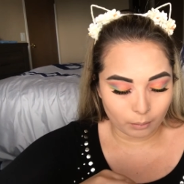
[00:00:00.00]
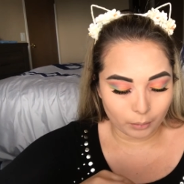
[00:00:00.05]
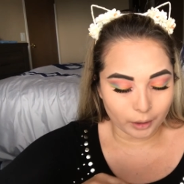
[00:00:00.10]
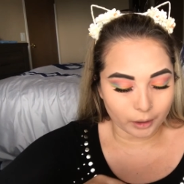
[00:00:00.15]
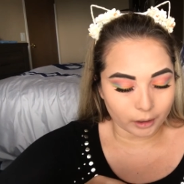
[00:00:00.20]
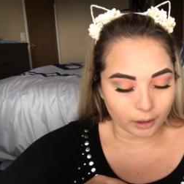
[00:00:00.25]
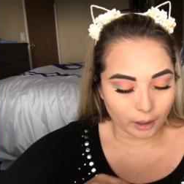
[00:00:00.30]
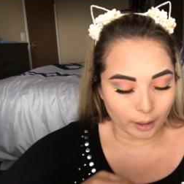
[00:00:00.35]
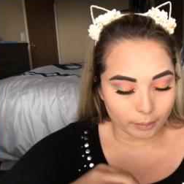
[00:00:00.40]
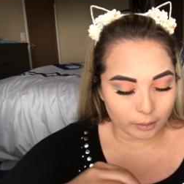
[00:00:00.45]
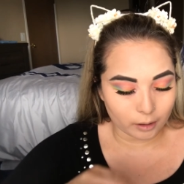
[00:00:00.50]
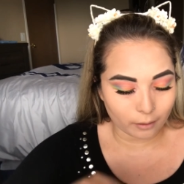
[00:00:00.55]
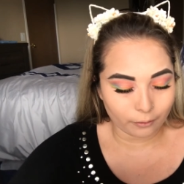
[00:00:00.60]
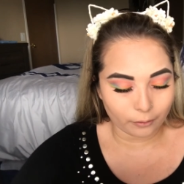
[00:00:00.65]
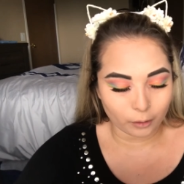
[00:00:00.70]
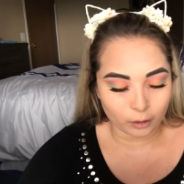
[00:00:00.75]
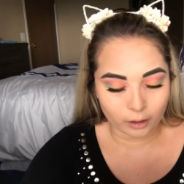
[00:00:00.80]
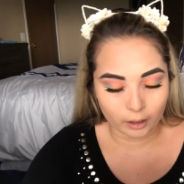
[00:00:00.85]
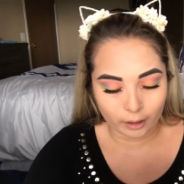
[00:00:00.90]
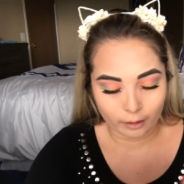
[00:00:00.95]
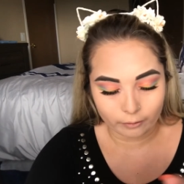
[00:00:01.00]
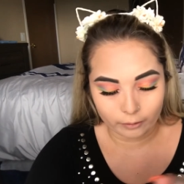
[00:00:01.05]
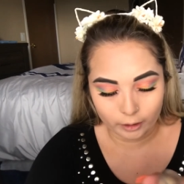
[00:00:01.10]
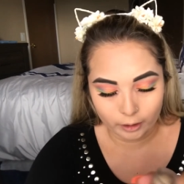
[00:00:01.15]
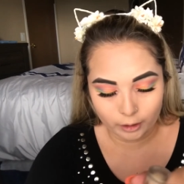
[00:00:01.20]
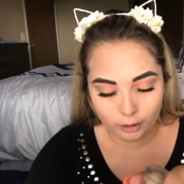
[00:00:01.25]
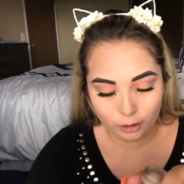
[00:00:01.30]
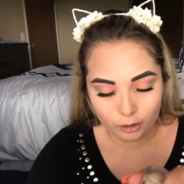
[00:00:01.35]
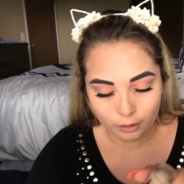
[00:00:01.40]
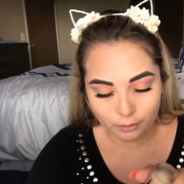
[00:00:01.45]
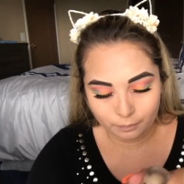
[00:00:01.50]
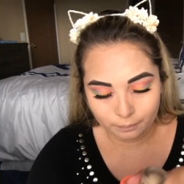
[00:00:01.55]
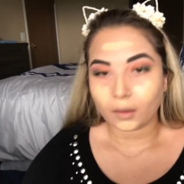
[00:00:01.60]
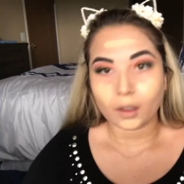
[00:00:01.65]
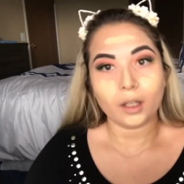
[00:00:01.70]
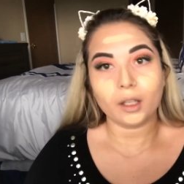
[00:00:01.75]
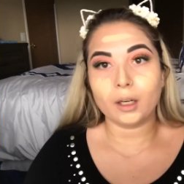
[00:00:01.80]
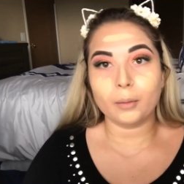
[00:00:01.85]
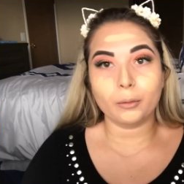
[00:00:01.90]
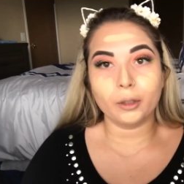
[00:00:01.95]
build it up to full coverage.
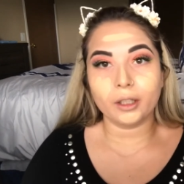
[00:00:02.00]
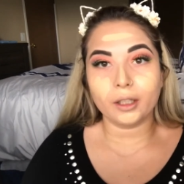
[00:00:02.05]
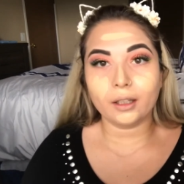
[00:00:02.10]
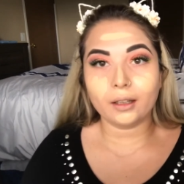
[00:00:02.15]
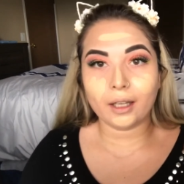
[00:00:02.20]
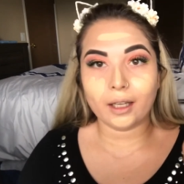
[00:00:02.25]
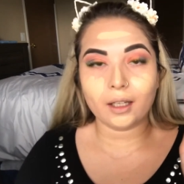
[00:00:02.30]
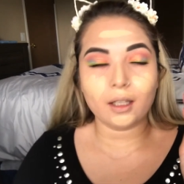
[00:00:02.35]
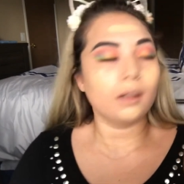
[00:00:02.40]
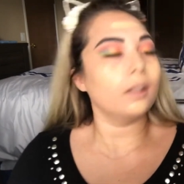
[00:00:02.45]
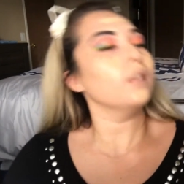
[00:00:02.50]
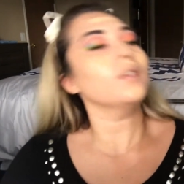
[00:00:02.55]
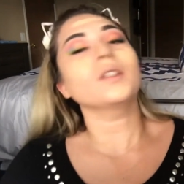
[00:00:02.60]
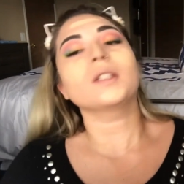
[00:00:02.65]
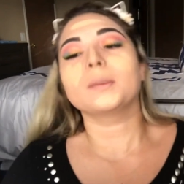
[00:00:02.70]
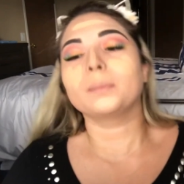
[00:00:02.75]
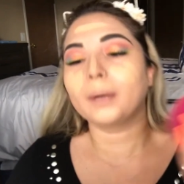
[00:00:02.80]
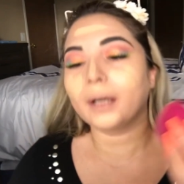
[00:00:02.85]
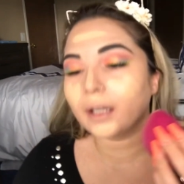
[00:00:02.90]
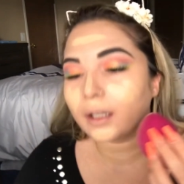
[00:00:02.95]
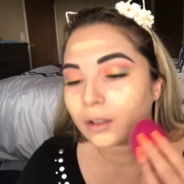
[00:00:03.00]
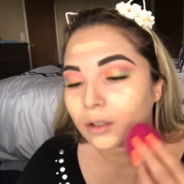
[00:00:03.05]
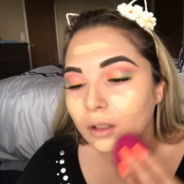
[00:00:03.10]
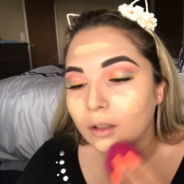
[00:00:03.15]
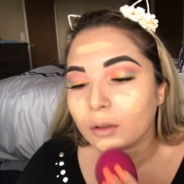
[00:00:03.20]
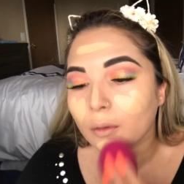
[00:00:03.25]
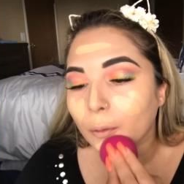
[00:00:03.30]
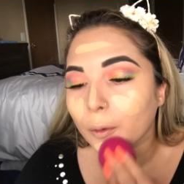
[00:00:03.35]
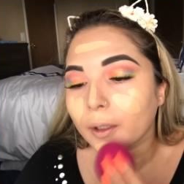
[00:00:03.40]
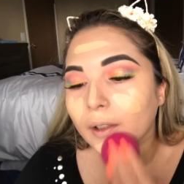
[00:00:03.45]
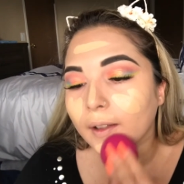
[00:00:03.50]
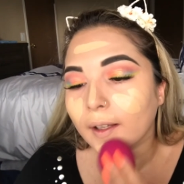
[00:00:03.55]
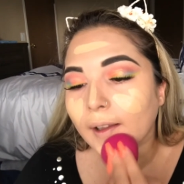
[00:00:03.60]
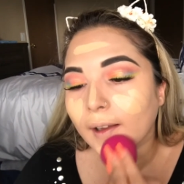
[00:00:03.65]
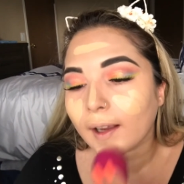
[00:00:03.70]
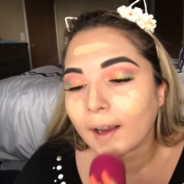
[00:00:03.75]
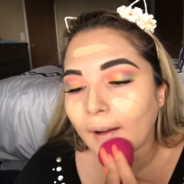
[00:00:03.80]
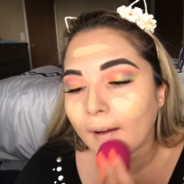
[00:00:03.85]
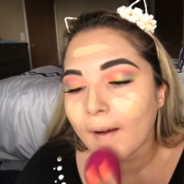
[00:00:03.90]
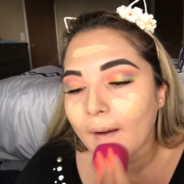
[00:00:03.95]
And I'm really liking this sponge. It's
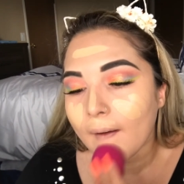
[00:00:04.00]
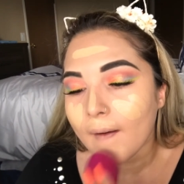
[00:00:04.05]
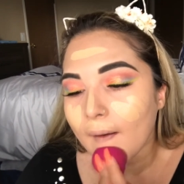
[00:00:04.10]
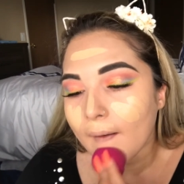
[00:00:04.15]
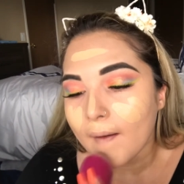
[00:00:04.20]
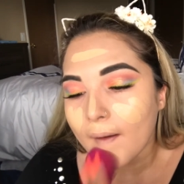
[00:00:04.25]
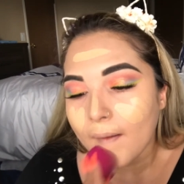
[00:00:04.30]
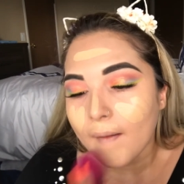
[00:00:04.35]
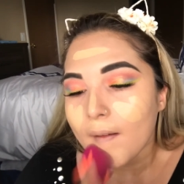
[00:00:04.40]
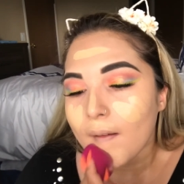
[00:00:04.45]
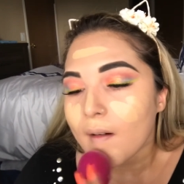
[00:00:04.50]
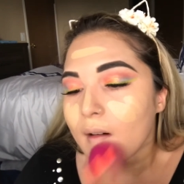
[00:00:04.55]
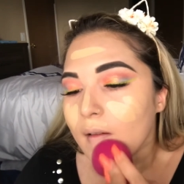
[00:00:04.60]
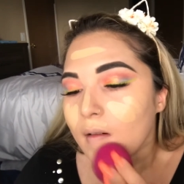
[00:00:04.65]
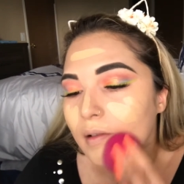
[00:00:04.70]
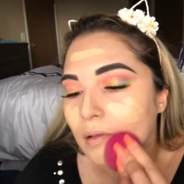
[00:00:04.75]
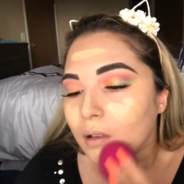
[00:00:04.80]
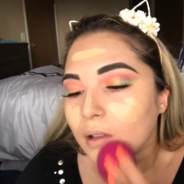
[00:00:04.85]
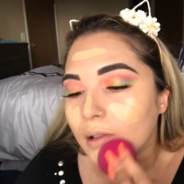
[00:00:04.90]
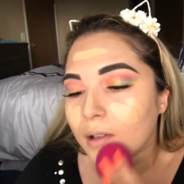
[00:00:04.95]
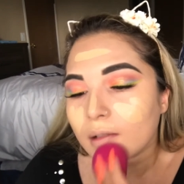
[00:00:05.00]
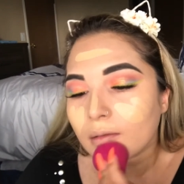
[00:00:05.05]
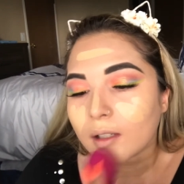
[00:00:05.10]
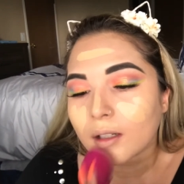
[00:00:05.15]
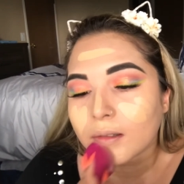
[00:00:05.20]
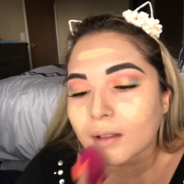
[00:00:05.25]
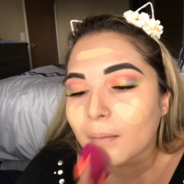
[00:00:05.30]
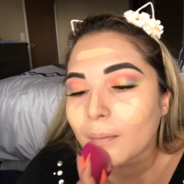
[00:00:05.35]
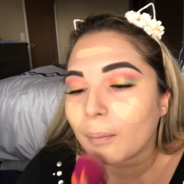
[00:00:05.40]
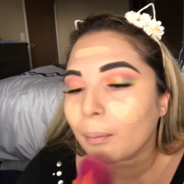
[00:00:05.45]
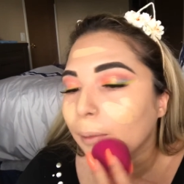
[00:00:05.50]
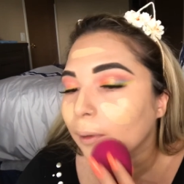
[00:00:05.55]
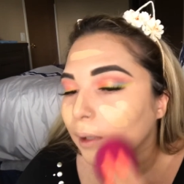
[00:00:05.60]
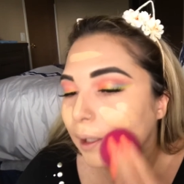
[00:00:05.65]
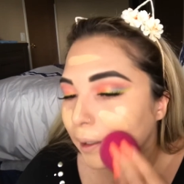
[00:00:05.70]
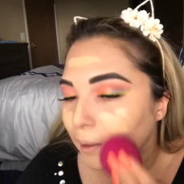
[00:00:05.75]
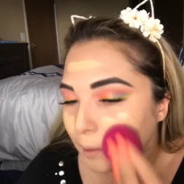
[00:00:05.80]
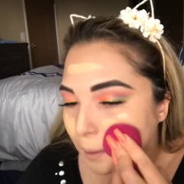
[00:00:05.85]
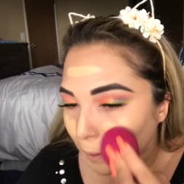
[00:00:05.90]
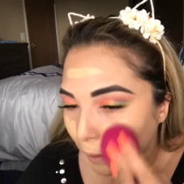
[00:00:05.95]
really just
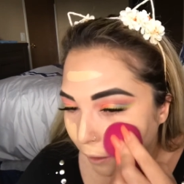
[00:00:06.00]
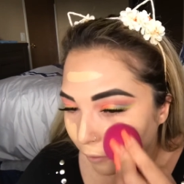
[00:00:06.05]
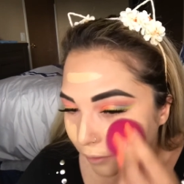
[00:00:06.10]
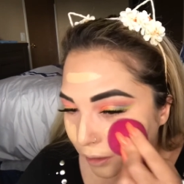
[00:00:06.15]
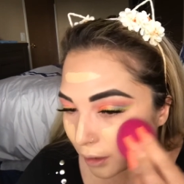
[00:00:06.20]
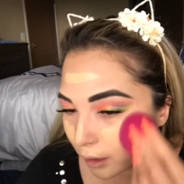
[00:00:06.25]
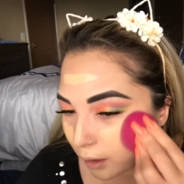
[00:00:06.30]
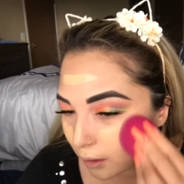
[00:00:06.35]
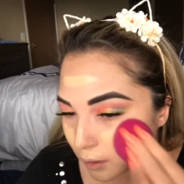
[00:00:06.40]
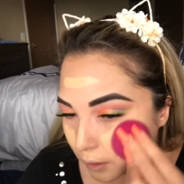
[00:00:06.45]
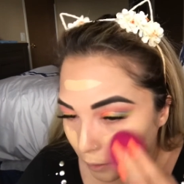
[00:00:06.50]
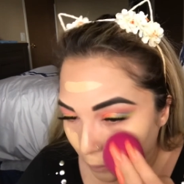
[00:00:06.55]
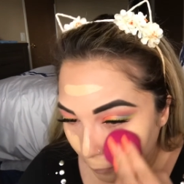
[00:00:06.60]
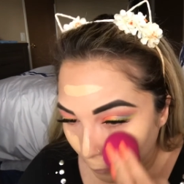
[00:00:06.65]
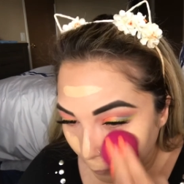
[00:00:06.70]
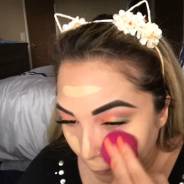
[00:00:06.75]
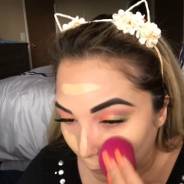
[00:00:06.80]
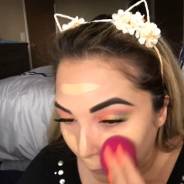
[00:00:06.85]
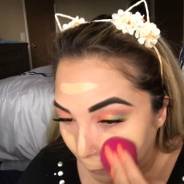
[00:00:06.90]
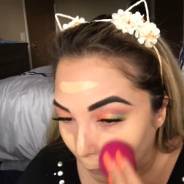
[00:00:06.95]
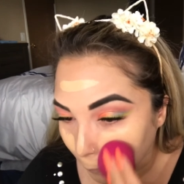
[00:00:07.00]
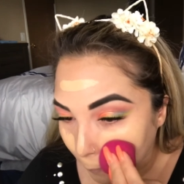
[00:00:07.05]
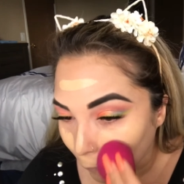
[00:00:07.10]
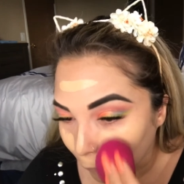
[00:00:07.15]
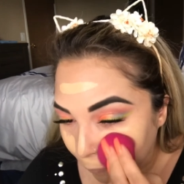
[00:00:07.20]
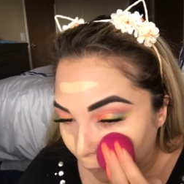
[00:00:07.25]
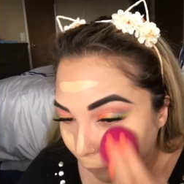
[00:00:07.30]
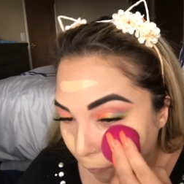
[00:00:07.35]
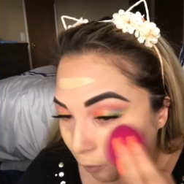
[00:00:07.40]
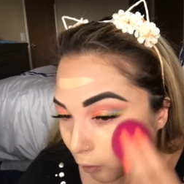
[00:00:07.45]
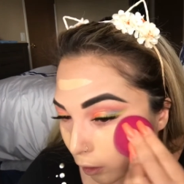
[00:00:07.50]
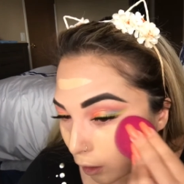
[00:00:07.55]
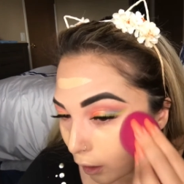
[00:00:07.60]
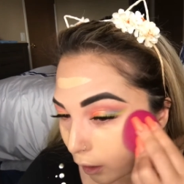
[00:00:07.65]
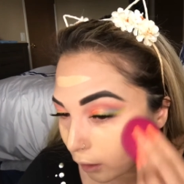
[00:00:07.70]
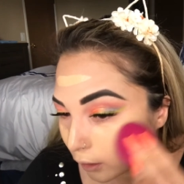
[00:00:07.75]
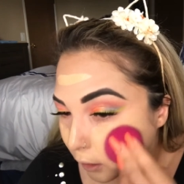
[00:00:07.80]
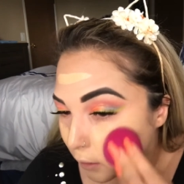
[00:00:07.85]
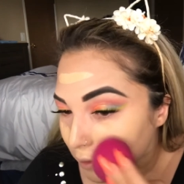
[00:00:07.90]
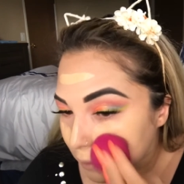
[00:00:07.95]
blending everything so
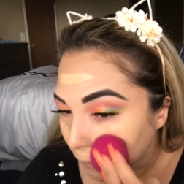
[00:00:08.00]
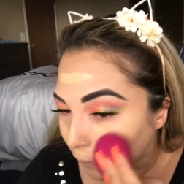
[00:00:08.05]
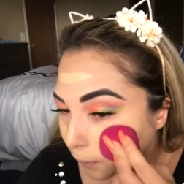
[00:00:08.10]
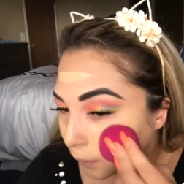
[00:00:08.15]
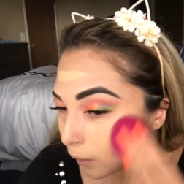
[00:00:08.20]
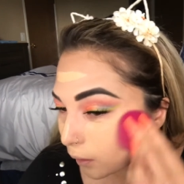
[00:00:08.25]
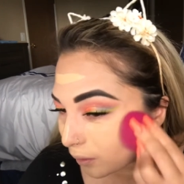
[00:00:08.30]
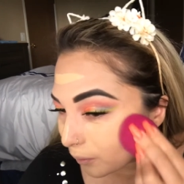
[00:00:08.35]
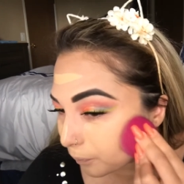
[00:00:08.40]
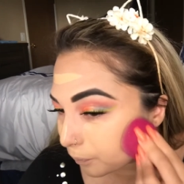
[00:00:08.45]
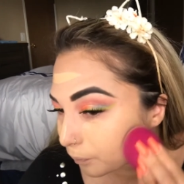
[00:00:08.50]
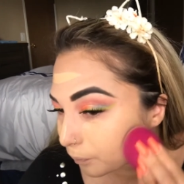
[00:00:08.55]
flawlessly.